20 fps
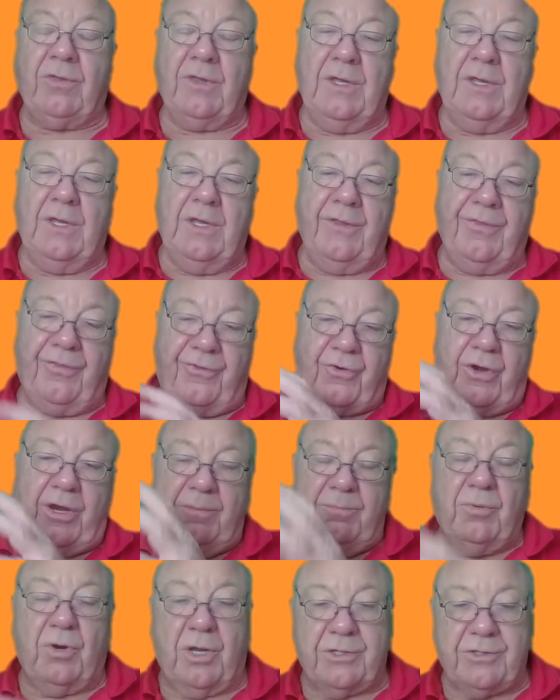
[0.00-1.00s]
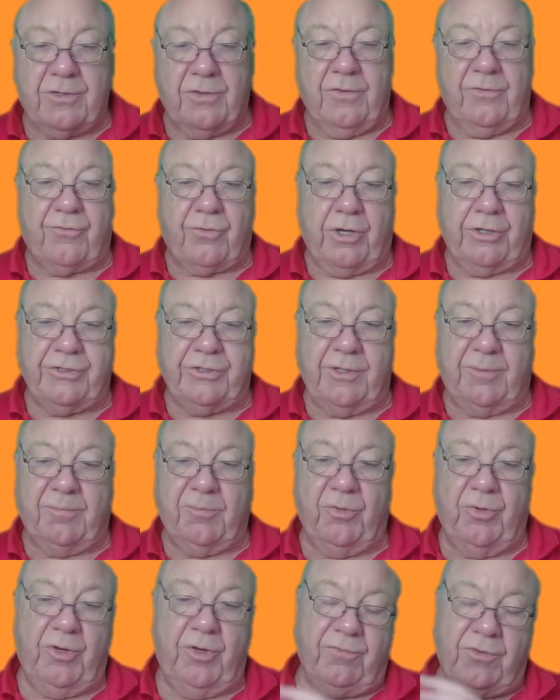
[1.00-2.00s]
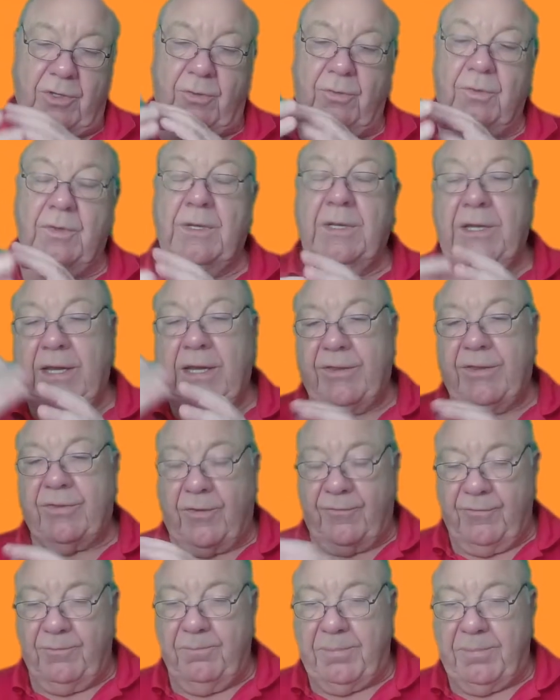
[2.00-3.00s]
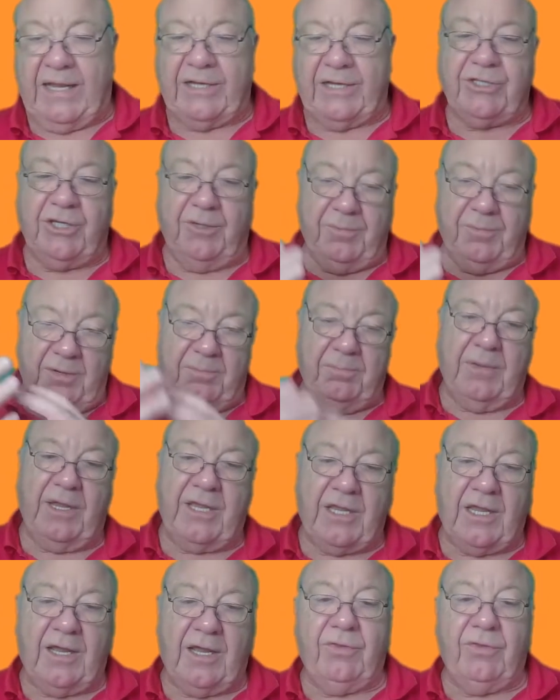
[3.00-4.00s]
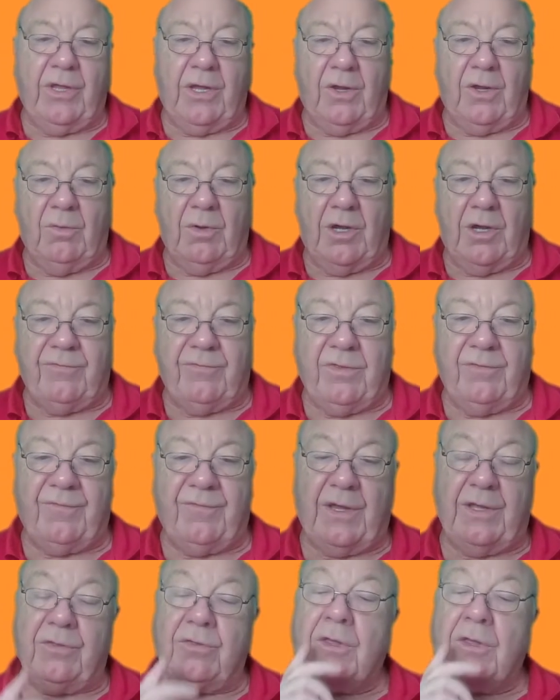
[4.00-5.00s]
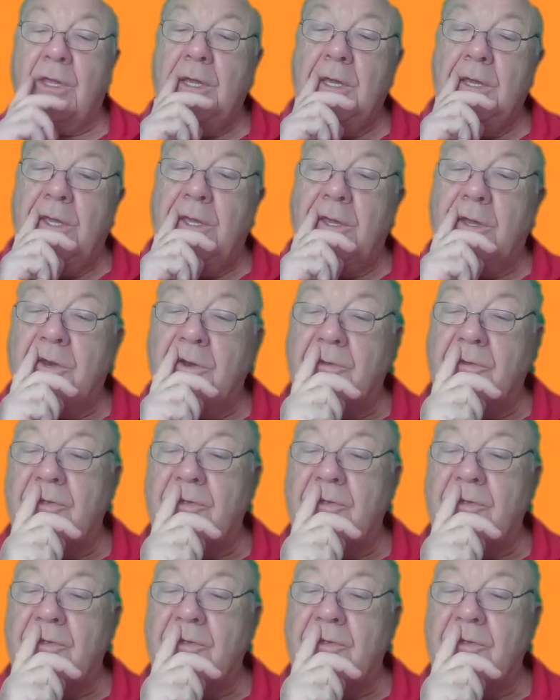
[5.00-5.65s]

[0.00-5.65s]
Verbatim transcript: three branches of the trigeminal nerve. So it's often patchy, but it may cover the whole half of the face. You can also